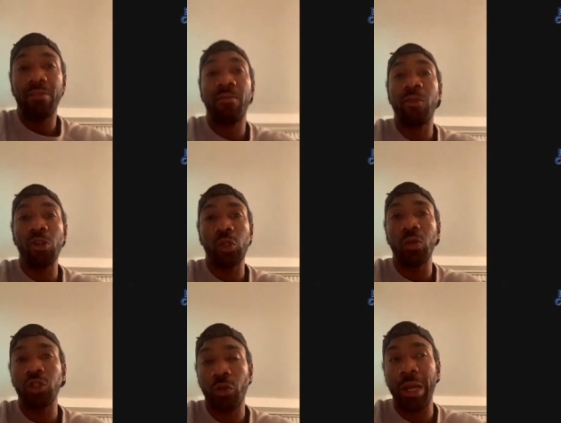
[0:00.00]

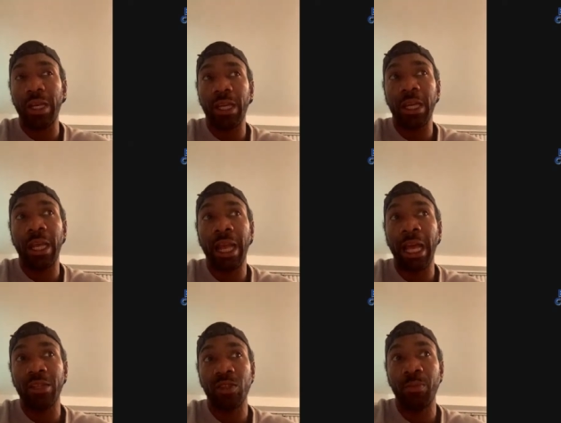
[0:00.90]
virtual training and they
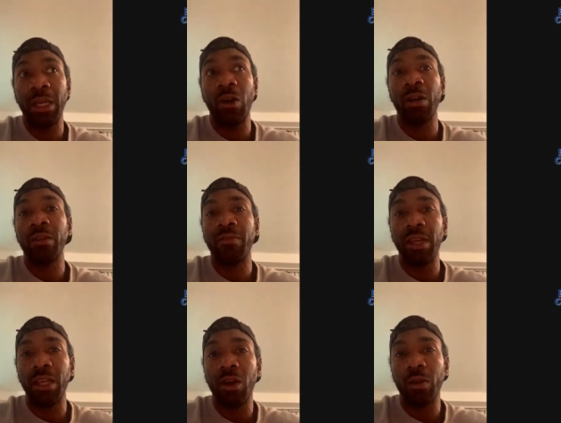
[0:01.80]
like to be on the
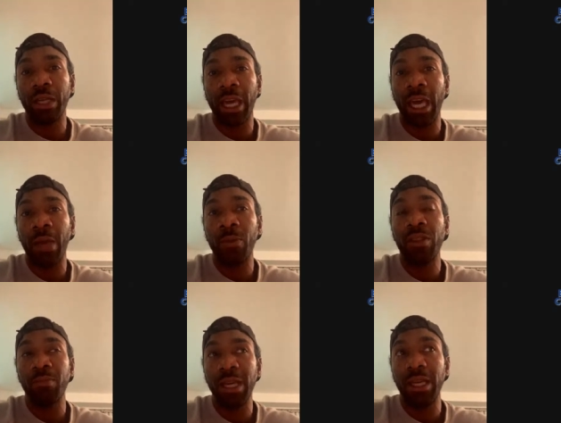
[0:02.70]
video cam with
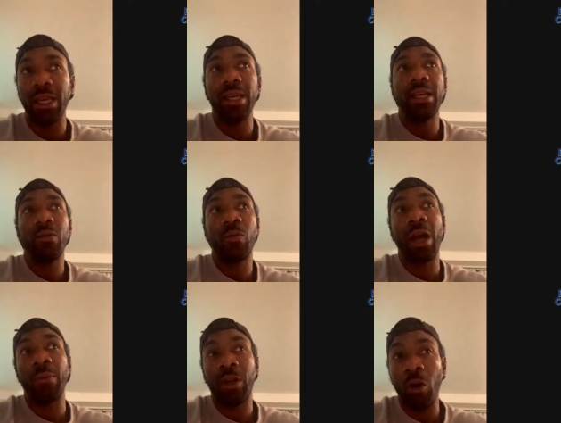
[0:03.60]
me, where
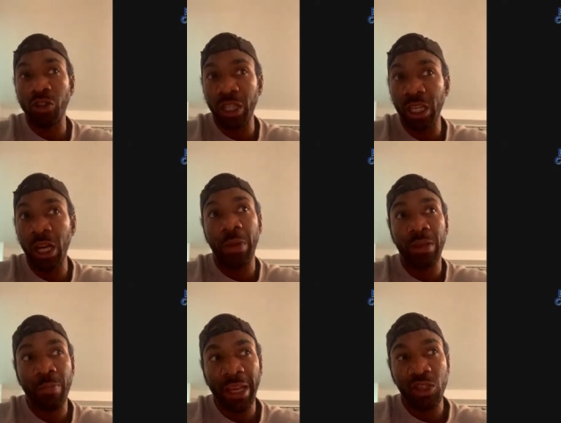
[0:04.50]
I'm coaching them and
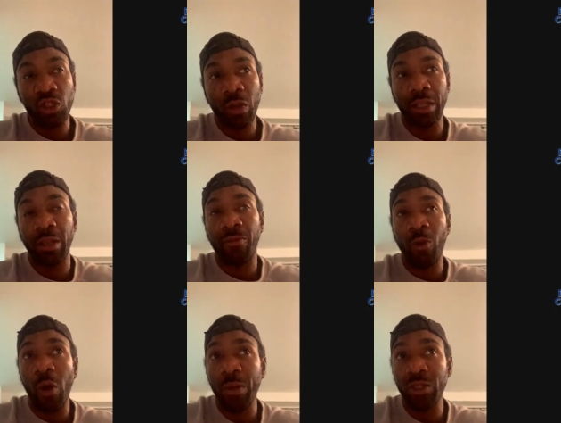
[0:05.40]
making sure that their
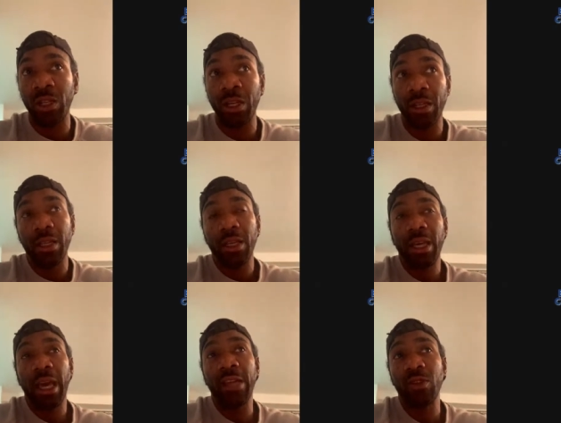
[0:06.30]
form is good.
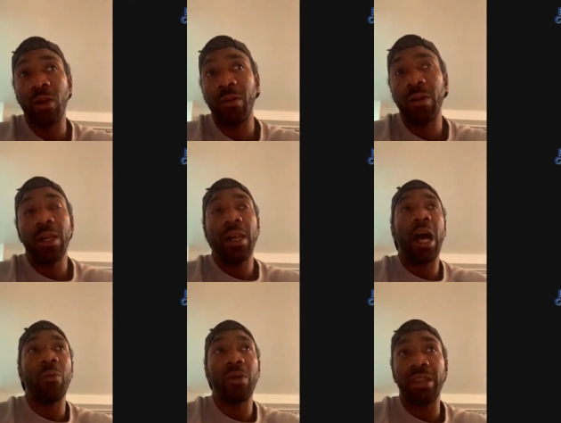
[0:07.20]
And so
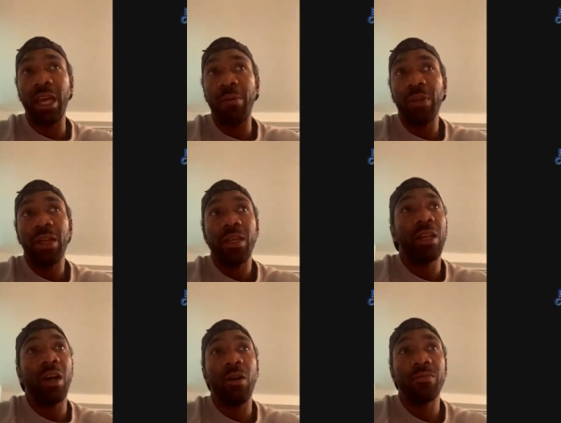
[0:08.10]
with them, you
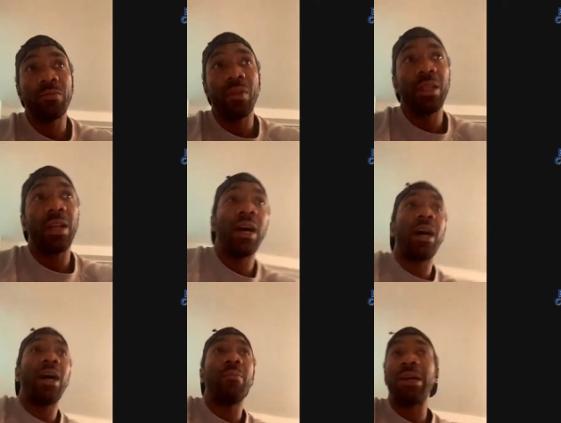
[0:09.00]
know,
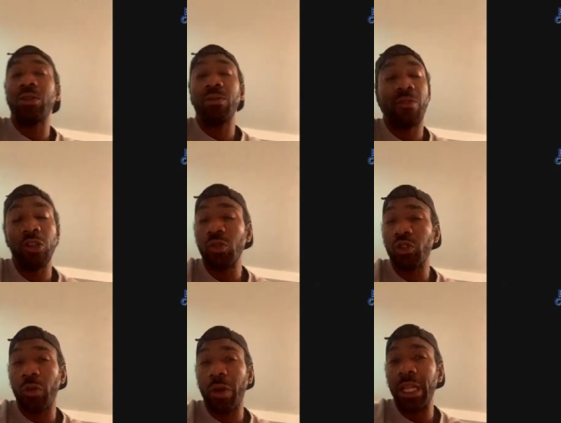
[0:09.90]
I do virtual
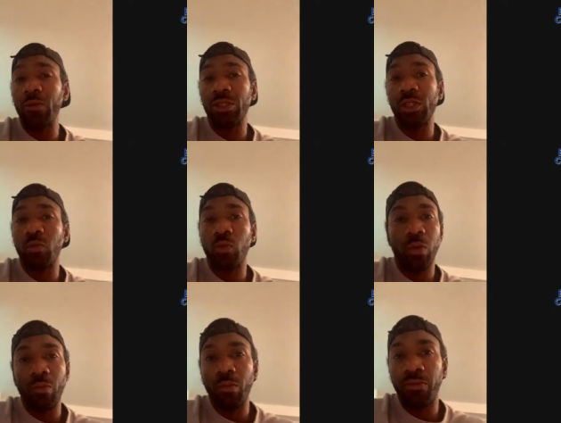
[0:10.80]
training, which has
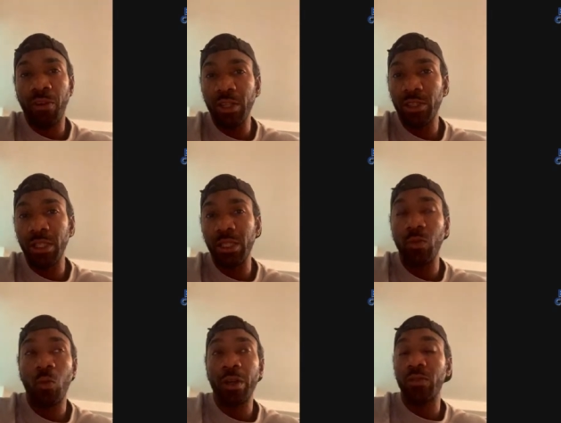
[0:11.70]
functioned
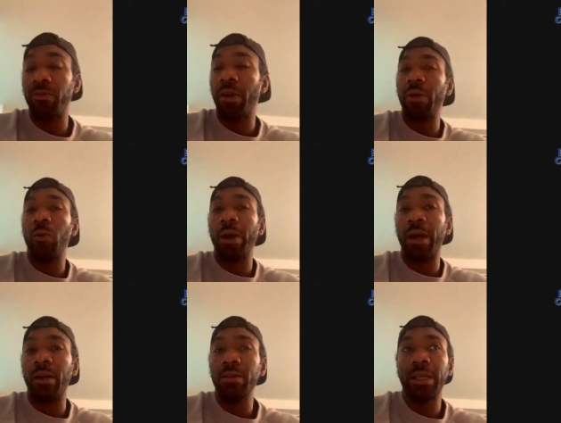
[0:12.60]
and worked very
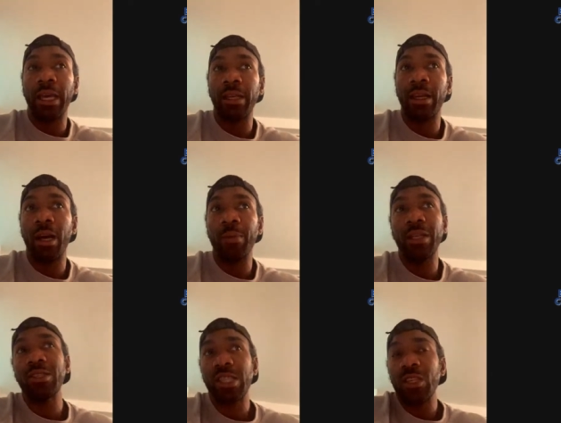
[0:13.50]
well. And it
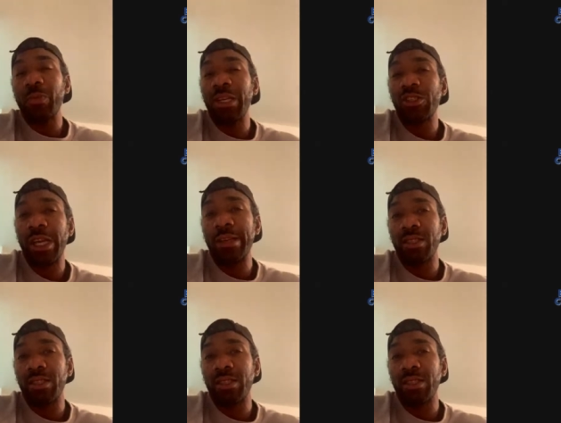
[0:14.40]
just gives me a chance